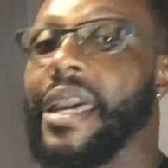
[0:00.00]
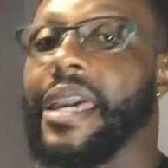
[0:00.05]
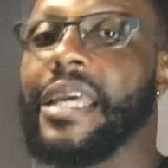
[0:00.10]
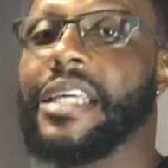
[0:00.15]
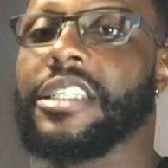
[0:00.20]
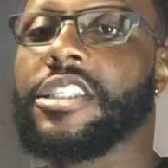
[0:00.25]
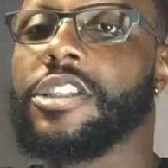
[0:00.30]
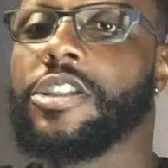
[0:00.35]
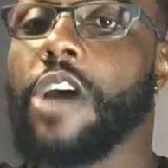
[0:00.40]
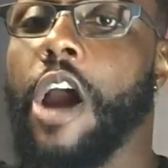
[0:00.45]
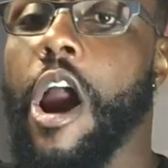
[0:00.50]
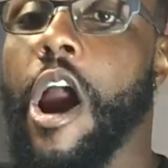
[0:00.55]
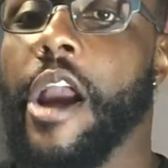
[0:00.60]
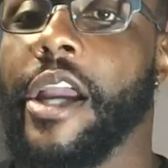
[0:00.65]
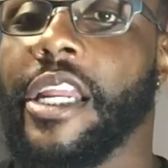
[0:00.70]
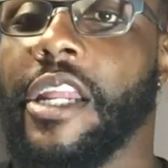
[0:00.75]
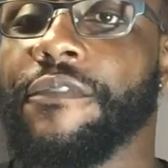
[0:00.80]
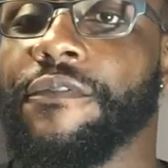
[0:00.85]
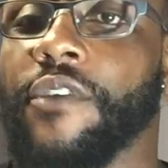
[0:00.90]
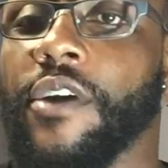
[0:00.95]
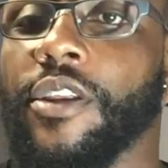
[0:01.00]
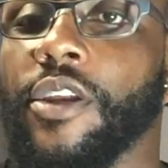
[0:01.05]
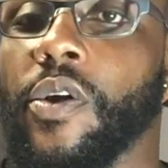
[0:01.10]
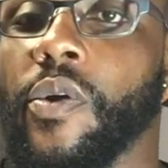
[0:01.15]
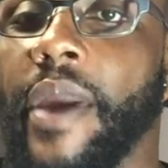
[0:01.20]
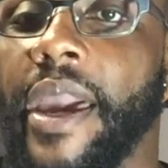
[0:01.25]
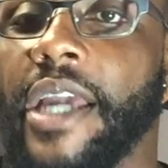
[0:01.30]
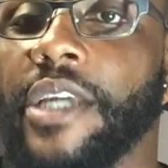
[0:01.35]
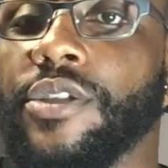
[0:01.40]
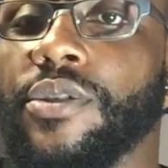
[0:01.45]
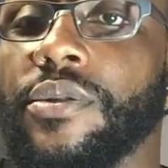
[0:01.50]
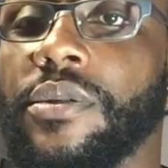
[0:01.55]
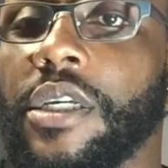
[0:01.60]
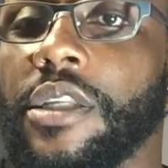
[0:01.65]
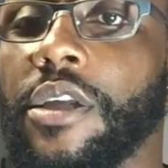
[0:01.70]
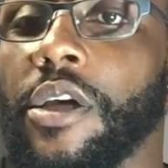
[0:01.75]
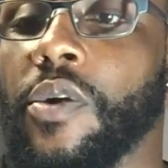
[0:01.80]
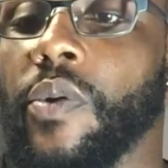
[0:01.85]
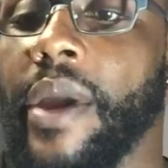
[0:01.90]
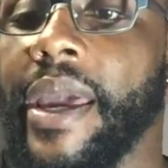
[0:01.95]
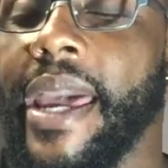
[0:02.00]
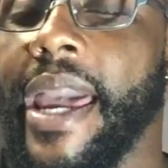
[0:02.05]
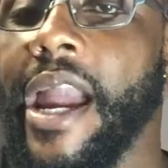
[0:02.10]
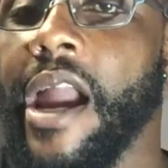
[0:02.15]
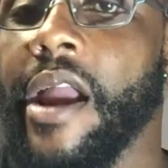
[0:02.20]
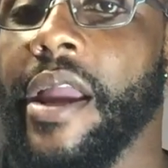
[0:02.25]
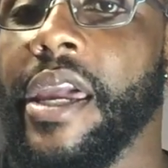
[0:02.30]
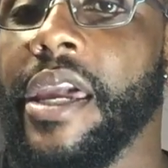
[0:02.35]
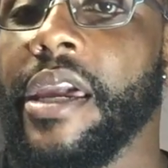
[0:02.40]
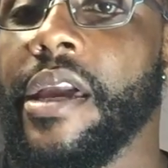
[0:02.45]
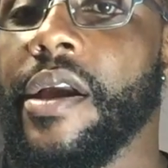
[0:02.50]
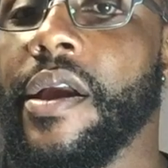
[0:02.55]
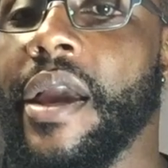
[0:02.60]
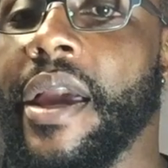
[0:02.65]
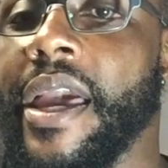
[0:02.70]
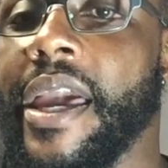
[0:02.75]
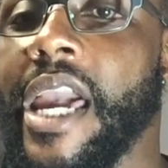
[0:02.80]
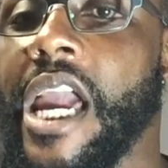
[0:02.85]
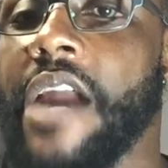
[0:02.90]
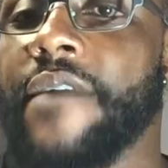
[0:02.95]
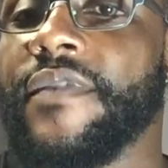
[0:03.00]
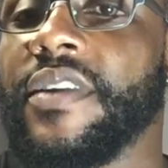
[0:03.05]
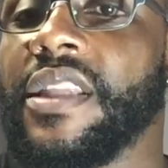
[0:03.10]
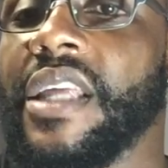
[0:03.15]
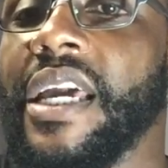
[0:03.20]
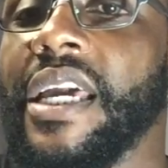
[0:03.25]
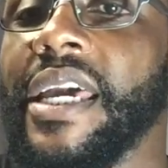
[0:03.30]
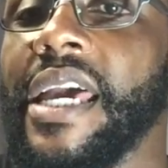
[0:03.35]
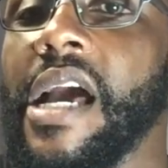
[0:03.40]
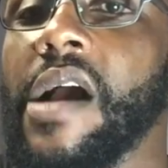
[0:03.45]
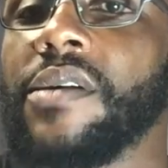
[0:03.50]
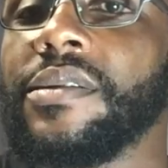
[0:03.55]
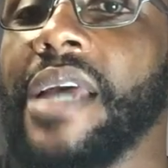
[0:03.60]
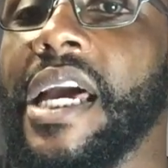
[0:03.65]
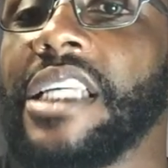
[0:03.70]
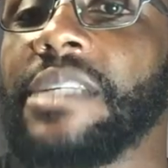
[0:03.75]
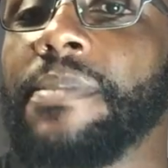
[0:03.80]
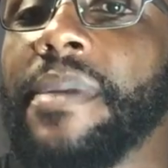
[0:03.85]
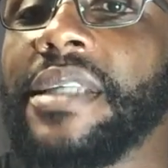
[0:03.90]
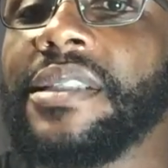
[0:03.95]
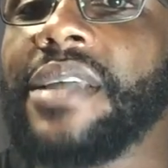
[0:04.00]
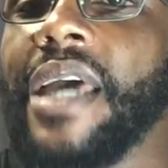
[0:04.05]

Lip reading: it's targeted for the grays. You see the gray hair here, everything else has been